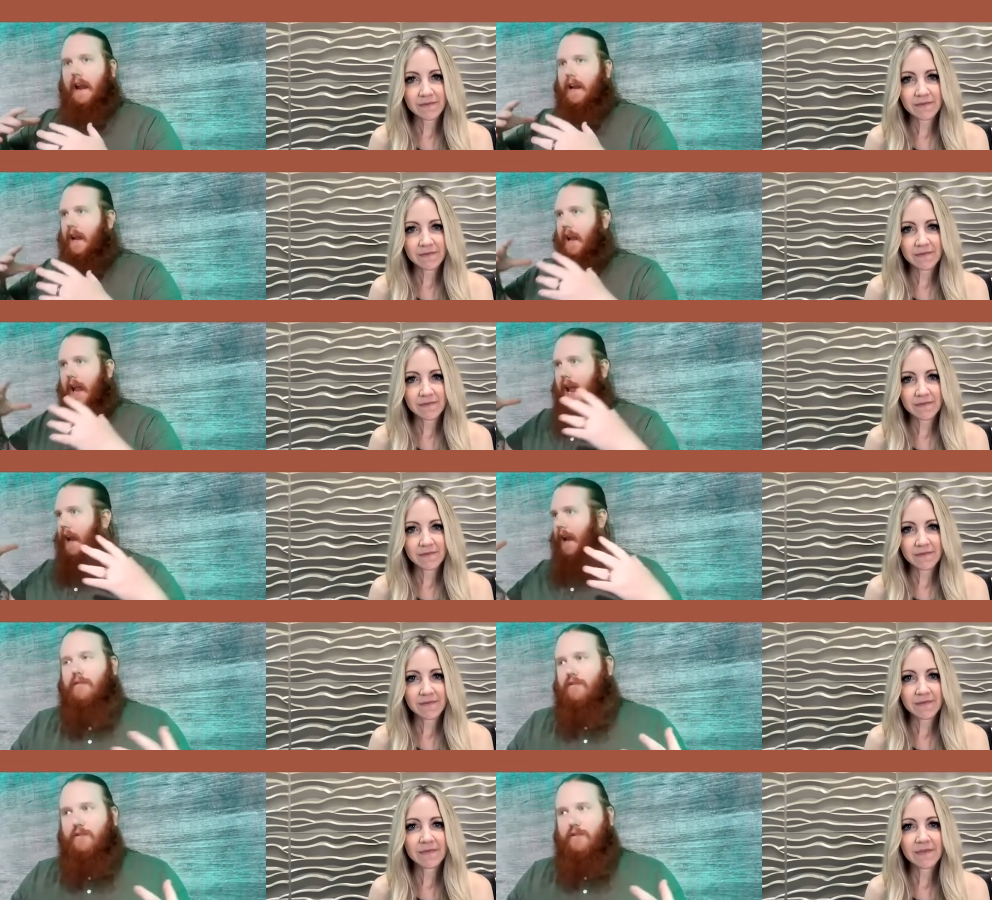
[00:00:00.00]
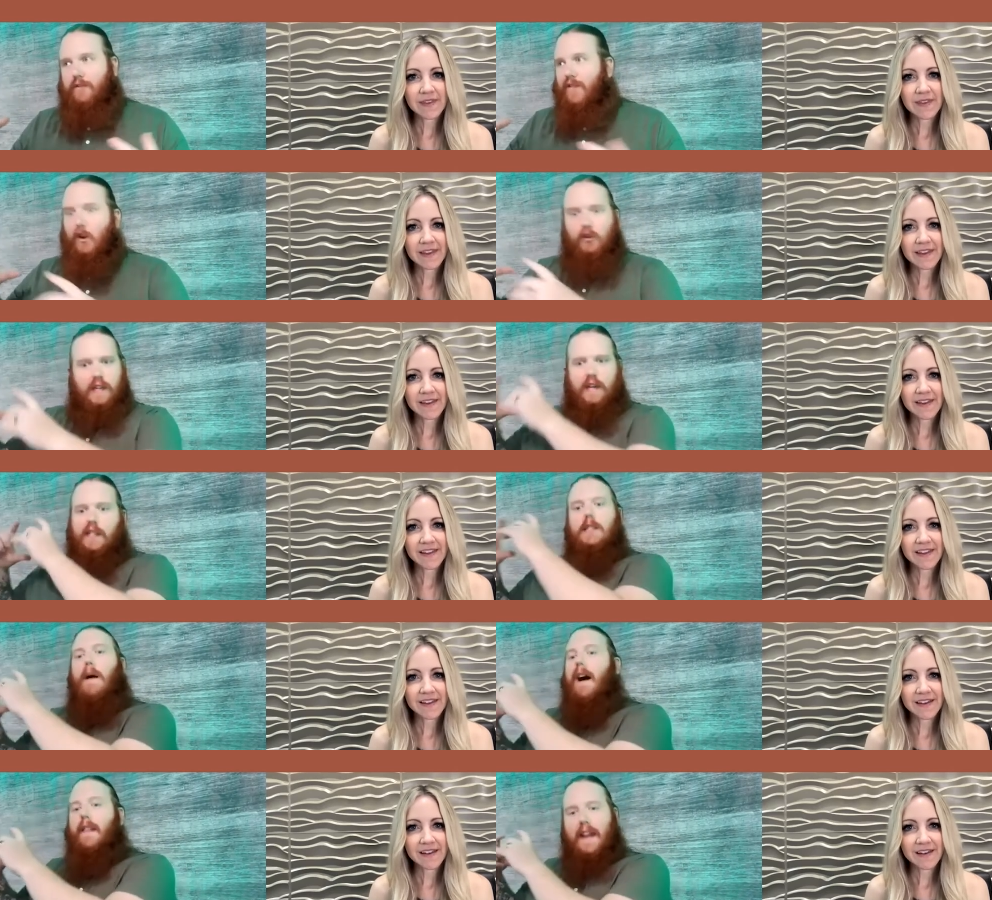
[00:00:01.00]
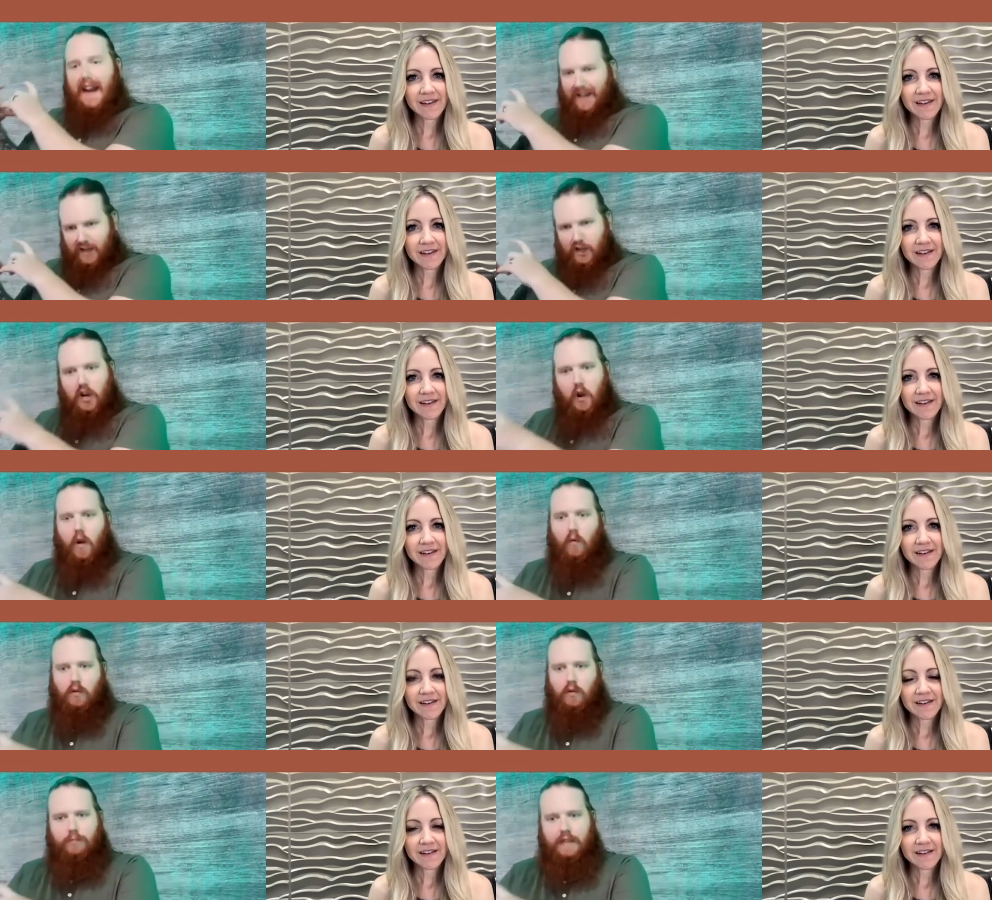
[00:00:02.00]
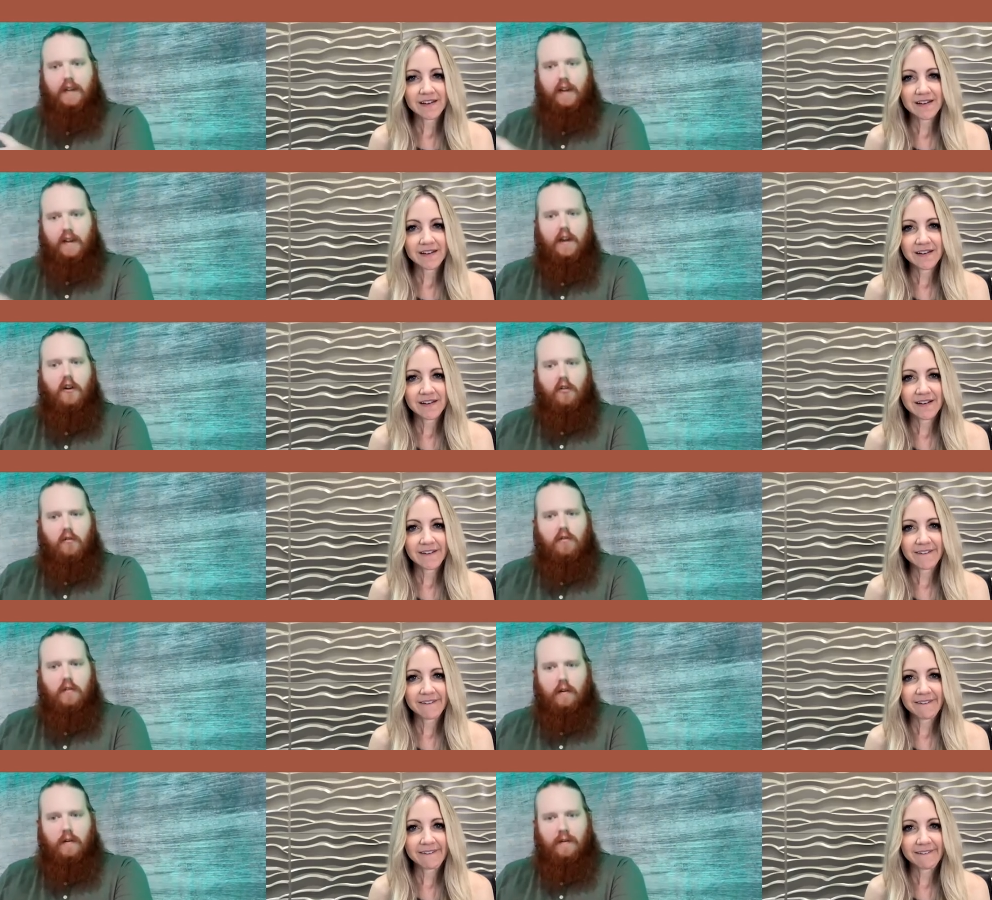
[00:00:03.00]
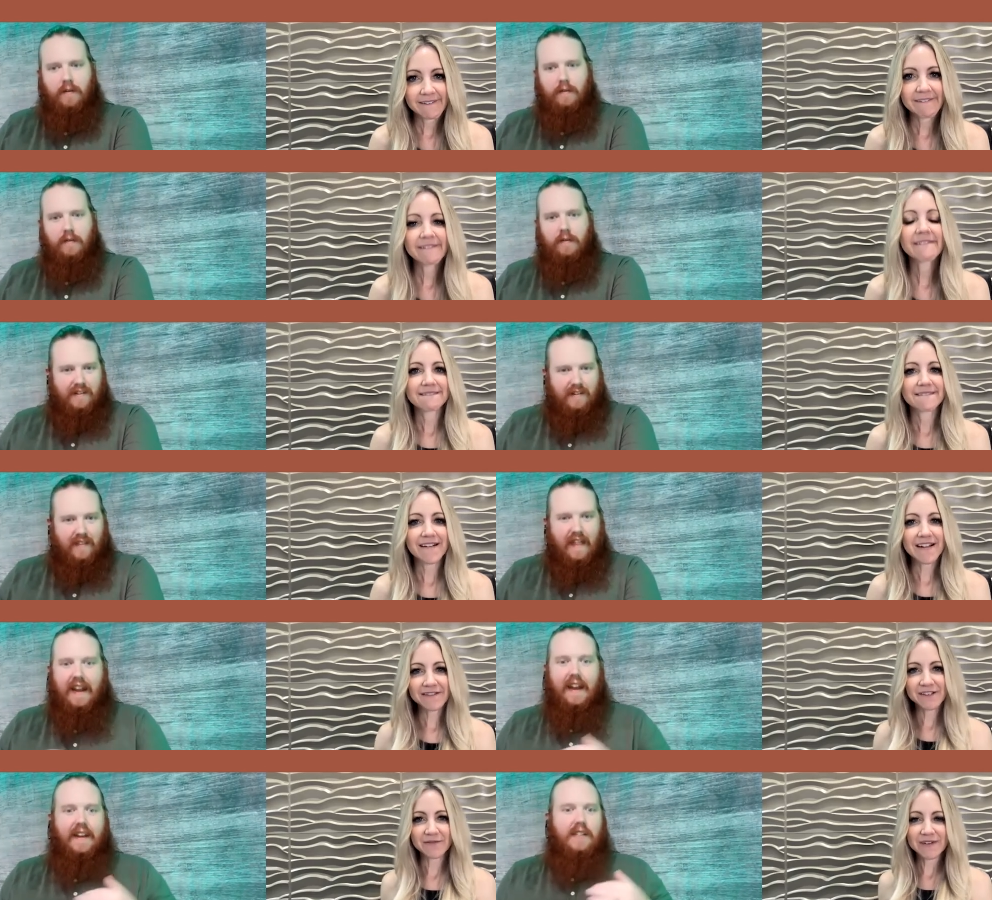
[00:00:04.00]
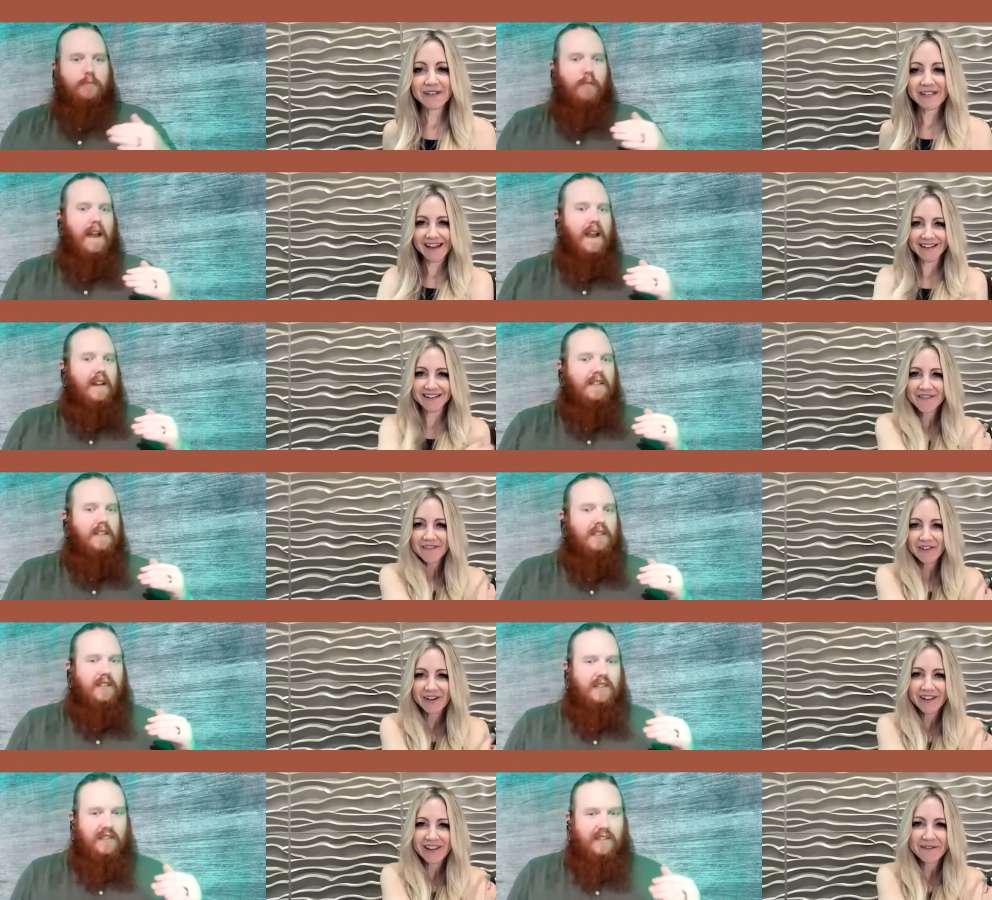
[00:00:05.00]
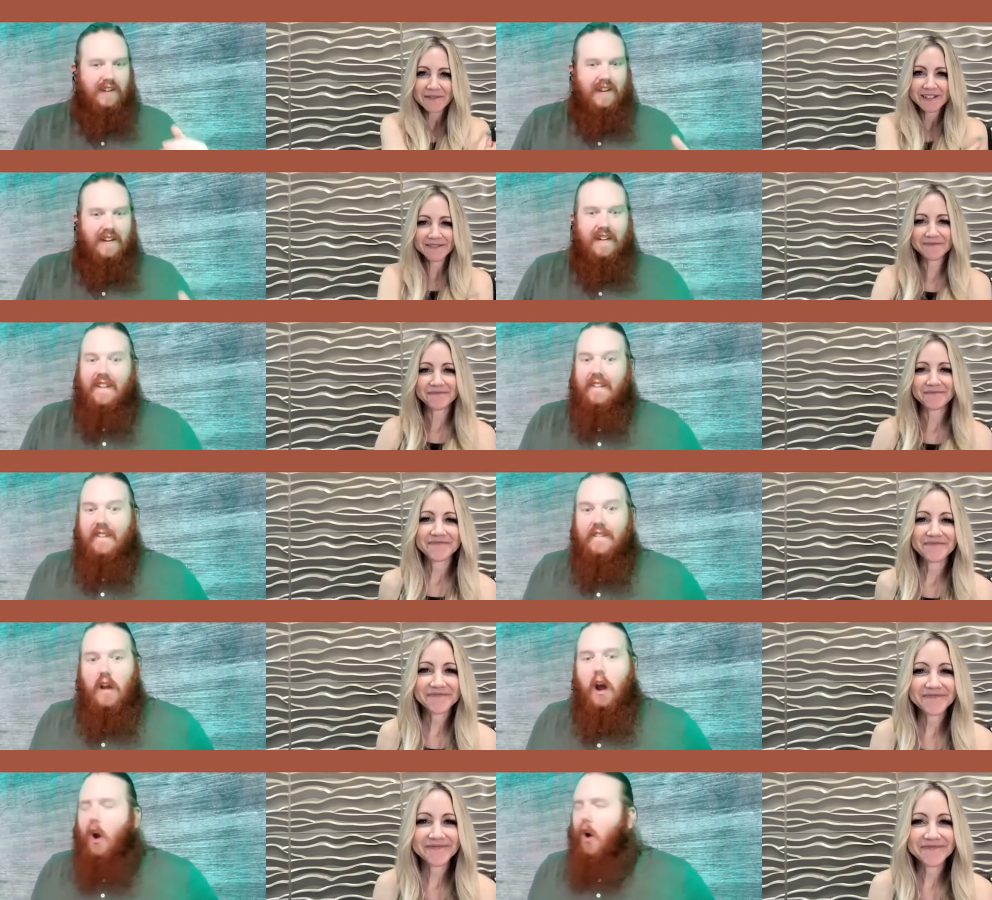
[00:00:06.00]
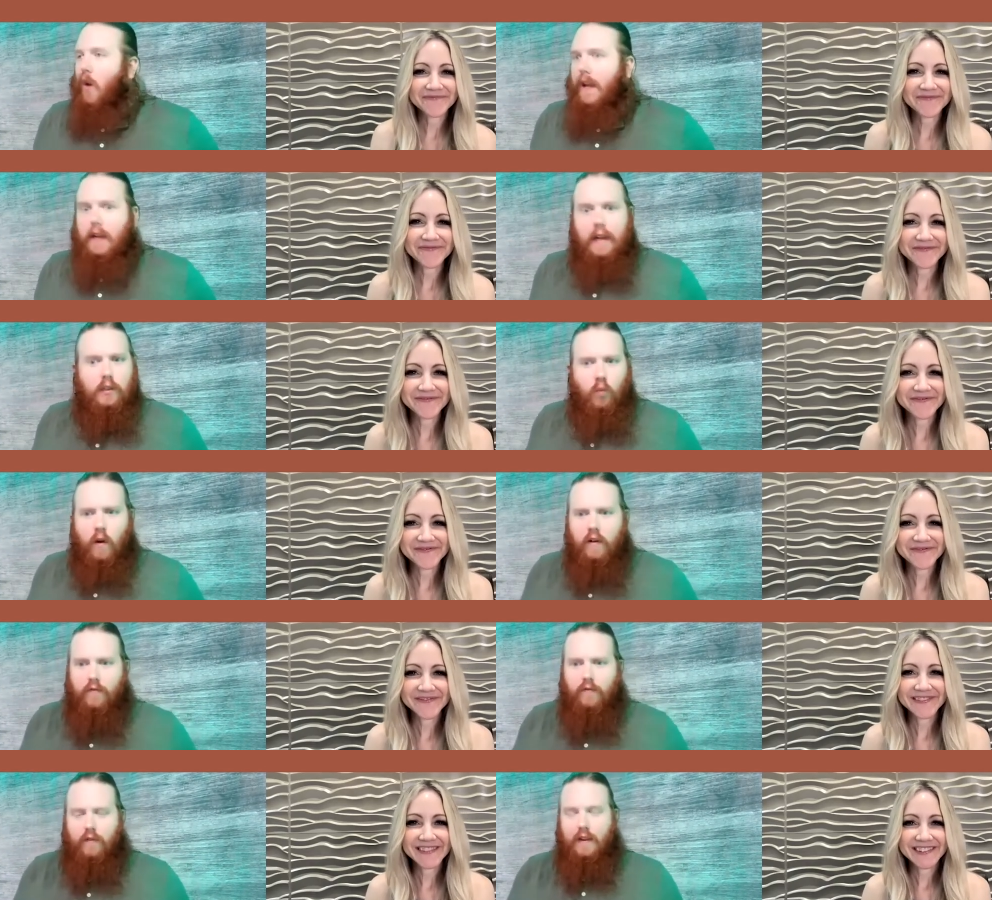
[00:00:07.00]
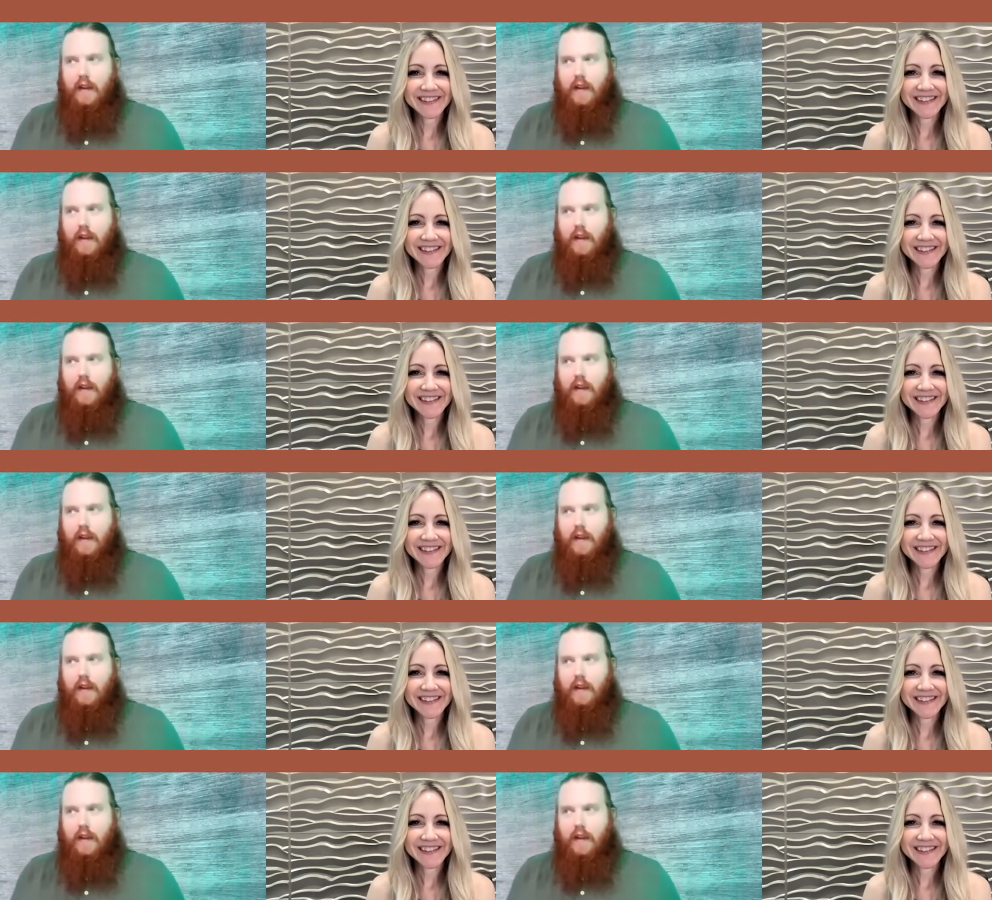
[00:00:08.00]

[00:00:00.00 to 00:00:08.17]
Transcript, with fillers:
Speaker 1: like filled in a spot that I didn't know I was missing a gear. I'll like have to read that. I've
Speaker 2: never heard of that one.
Speaker 1: Oh, it, it's one of.